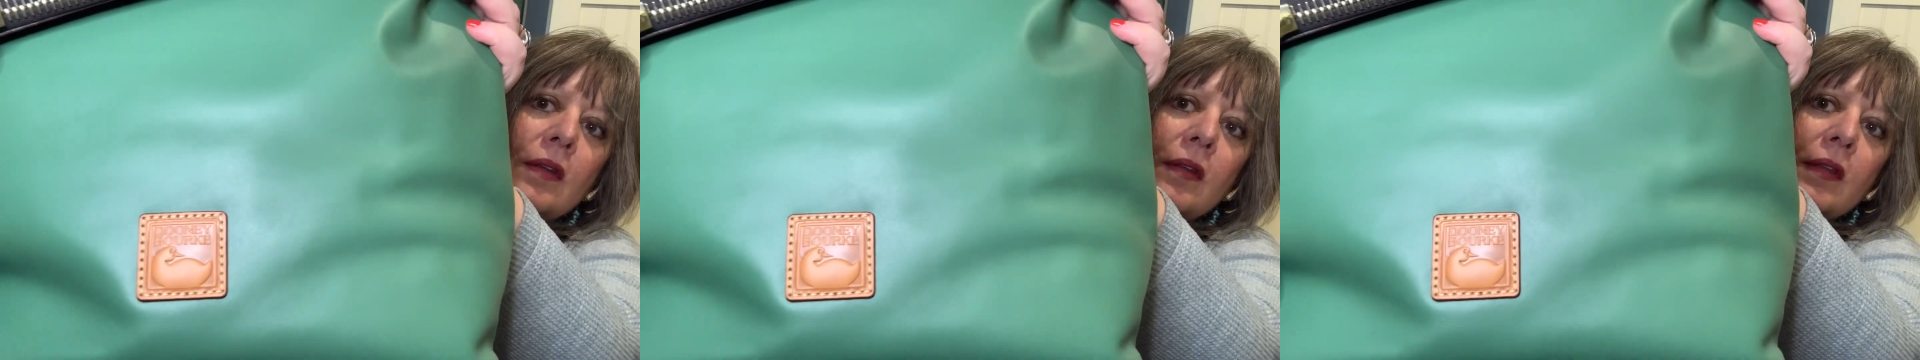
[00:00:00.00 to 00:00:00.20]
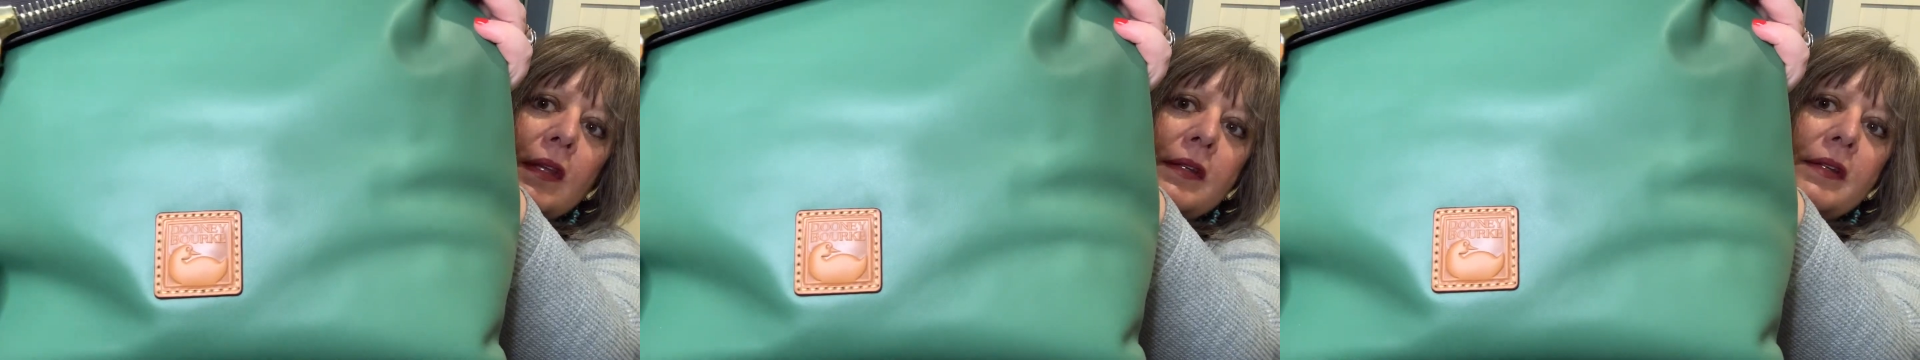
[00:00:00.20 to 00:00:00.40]

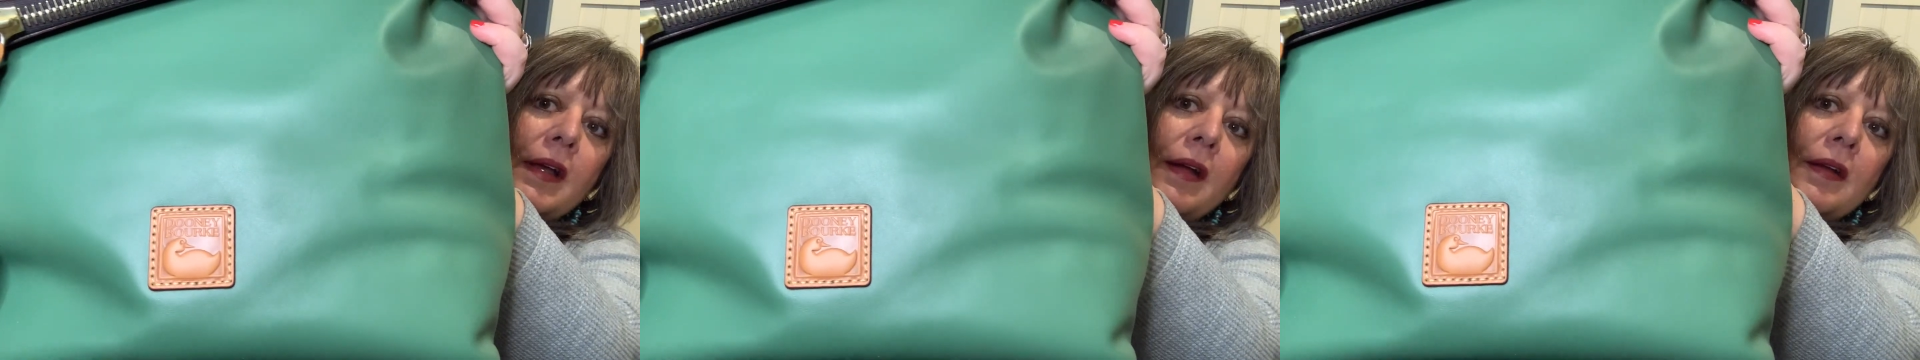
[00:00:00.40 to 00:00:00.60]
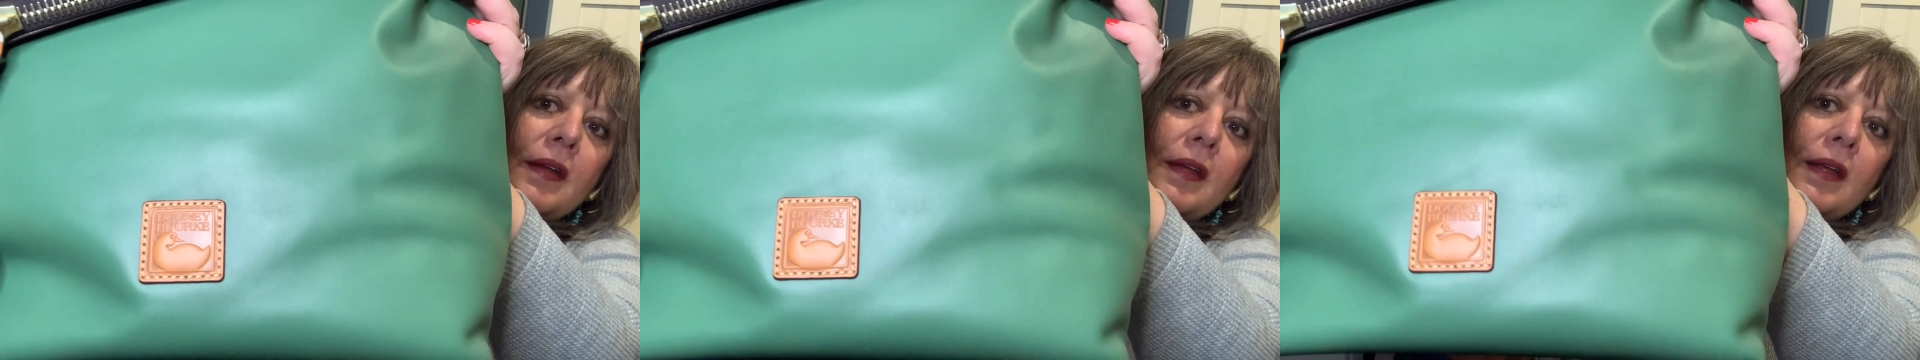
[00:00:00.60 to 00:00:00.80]
the
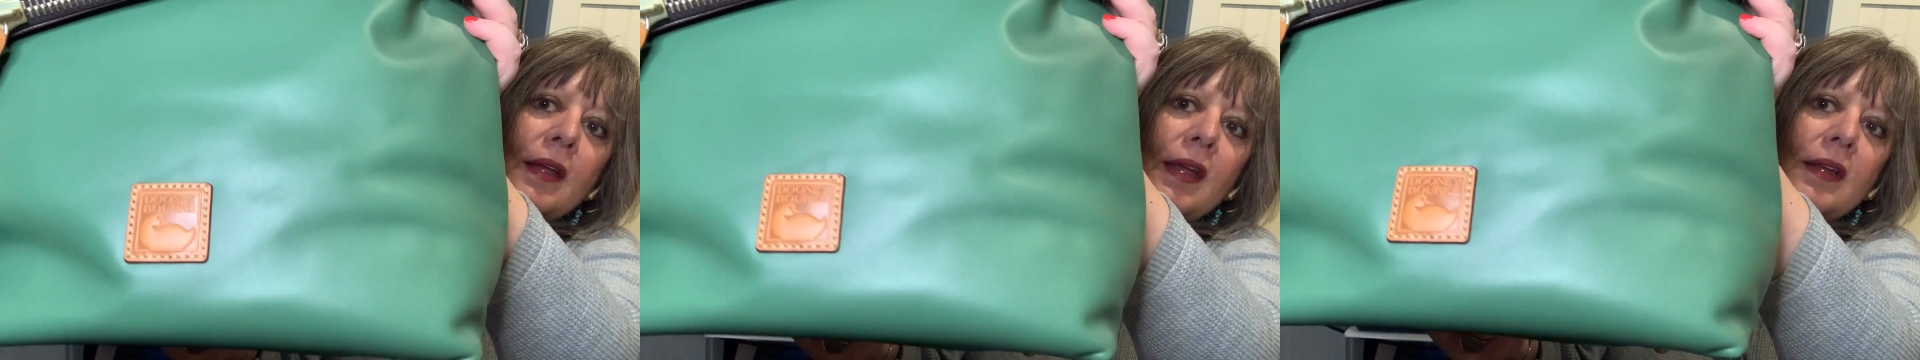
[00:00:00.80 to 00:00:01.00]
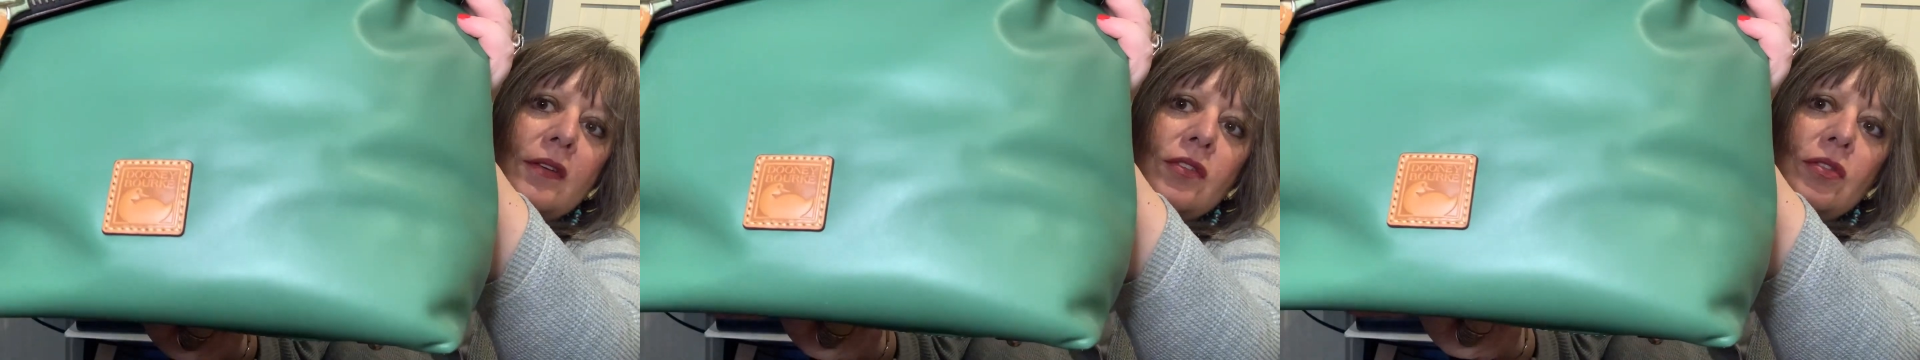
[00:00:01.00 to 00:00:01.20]
duck
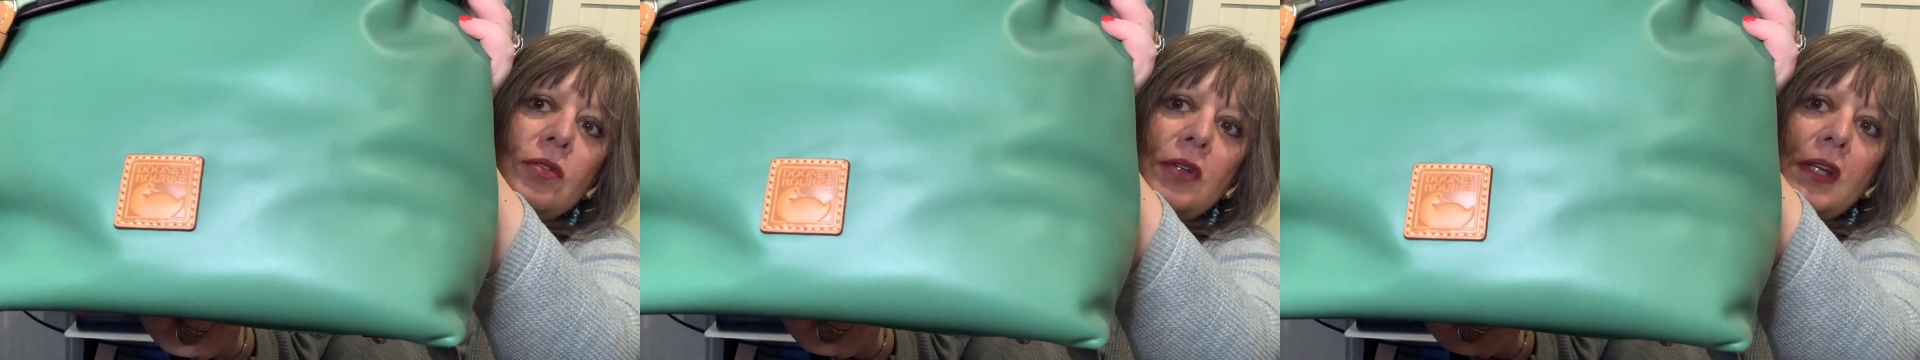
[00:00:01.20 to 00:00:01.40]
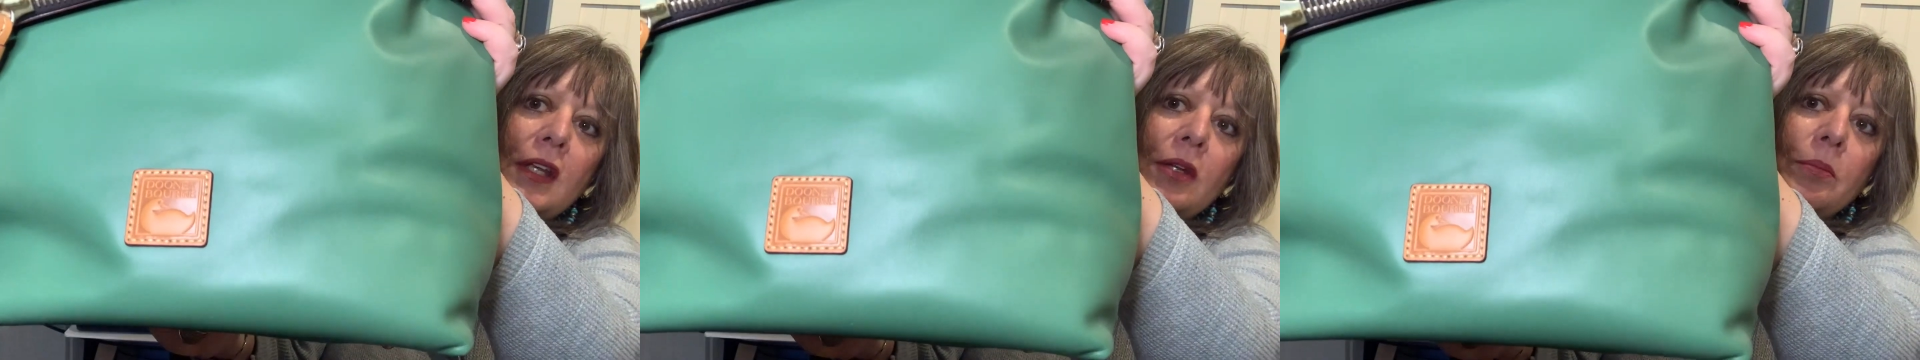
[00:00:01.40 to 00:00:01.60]
and
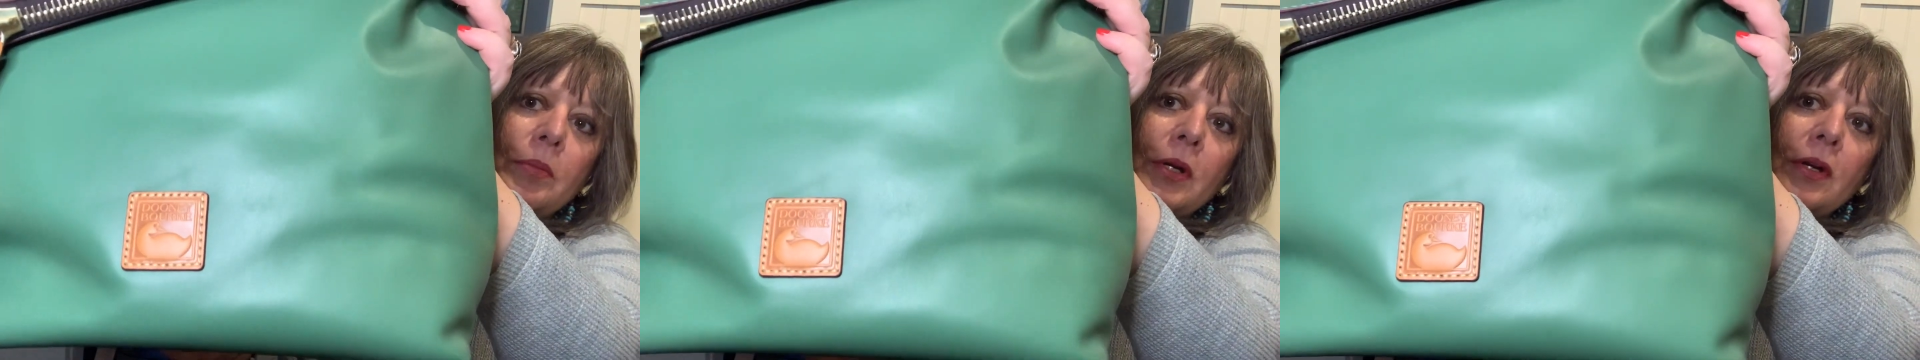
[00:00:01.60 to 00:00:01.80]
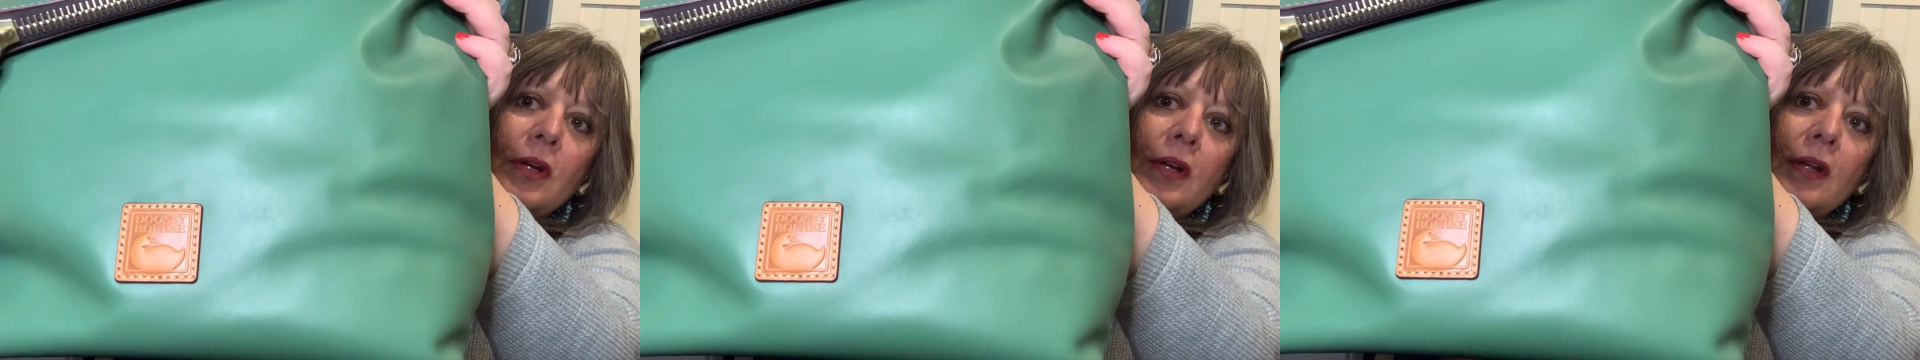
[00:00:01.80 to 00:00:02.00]
Dooney and
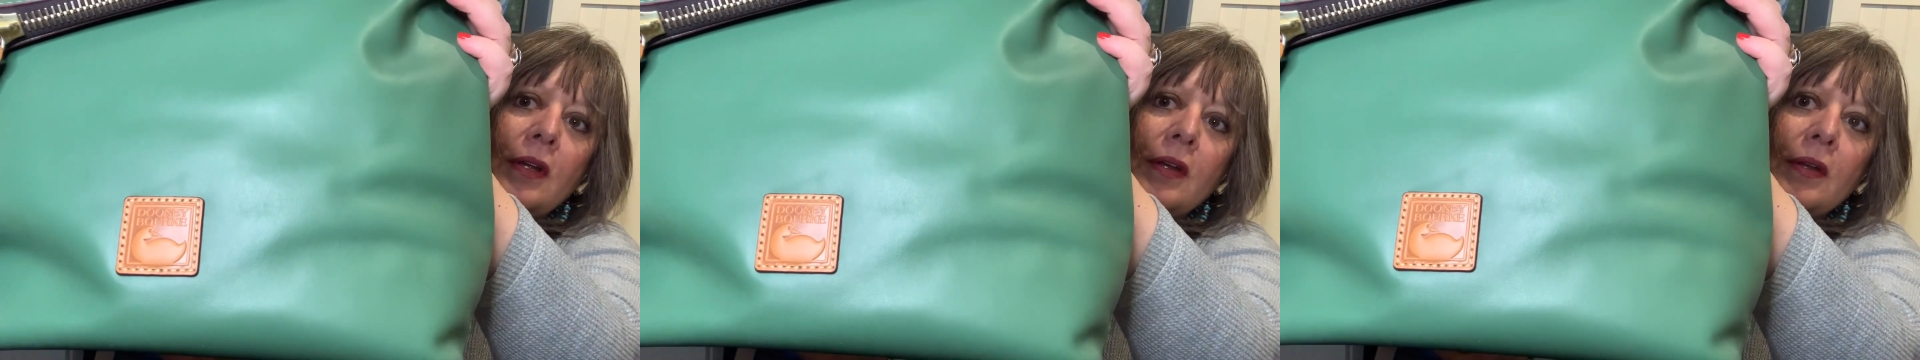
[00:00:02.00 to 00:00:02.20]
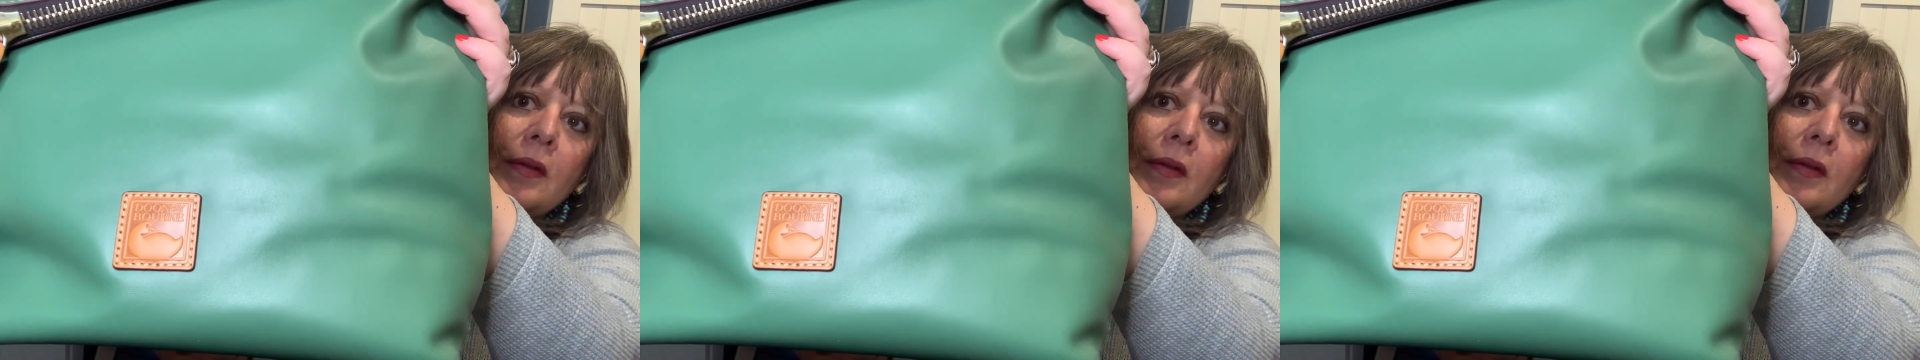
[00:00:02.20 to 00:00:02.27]
Burke.